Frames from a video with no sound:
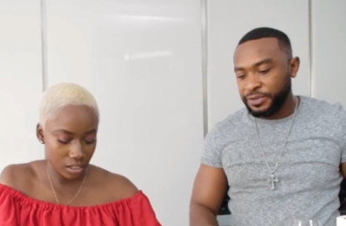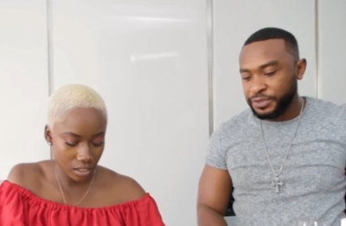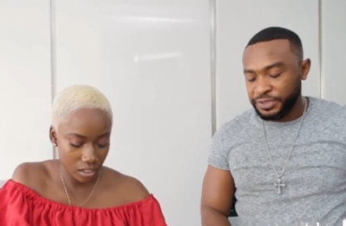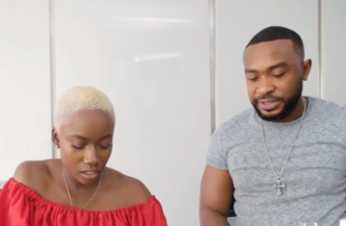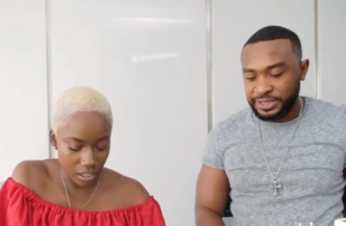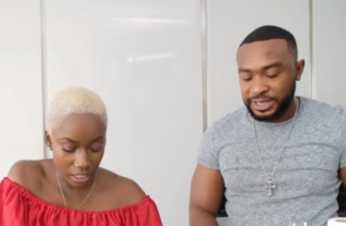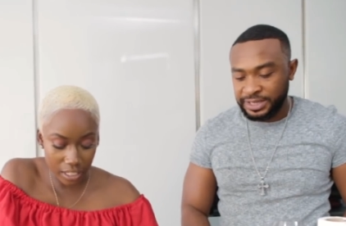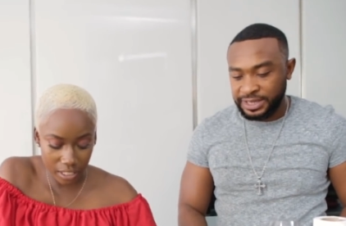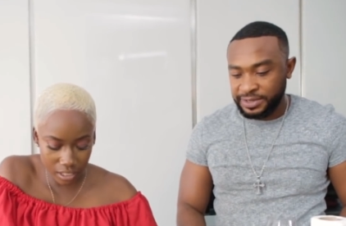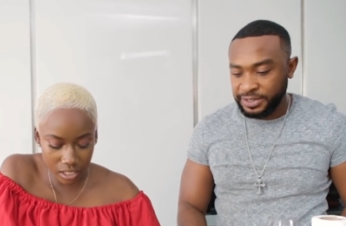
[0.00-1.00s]
Speaker 1: in nutrients
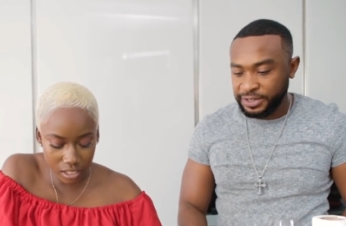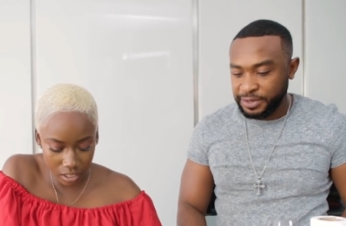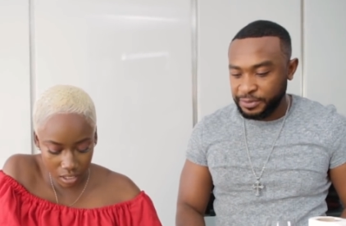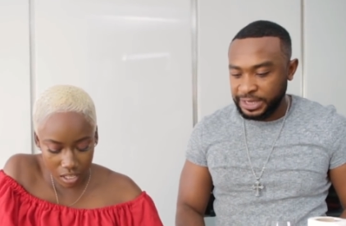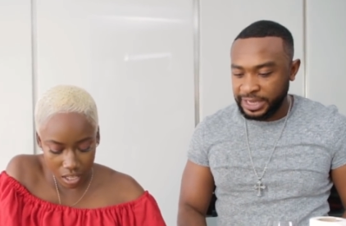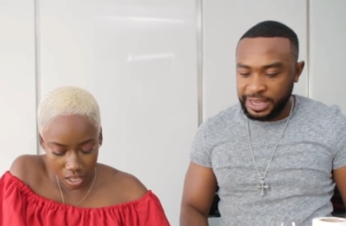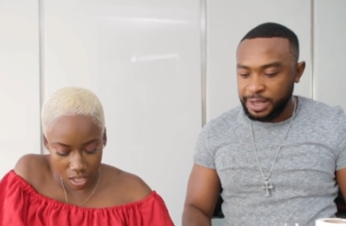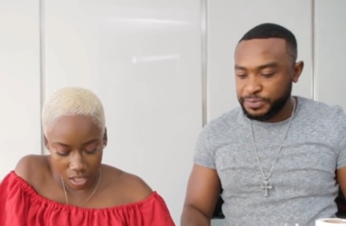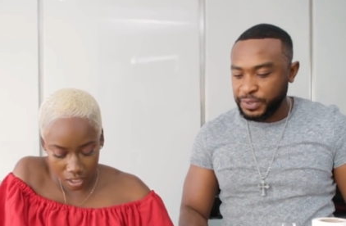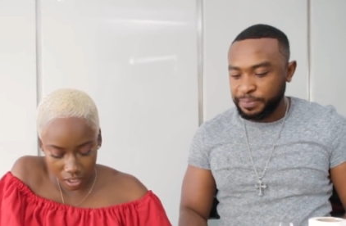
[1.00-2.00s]
and it uh, is. you know, like
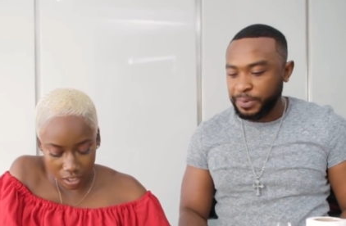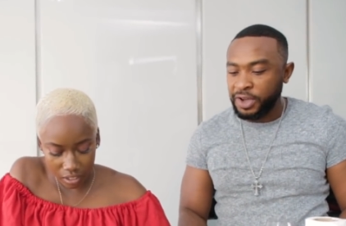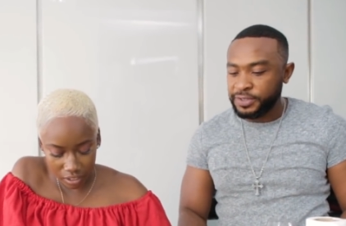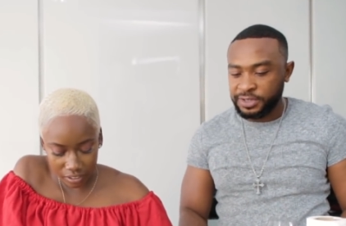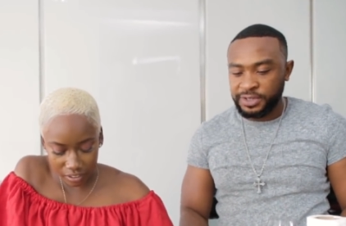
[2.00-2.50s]
it helps with the blood.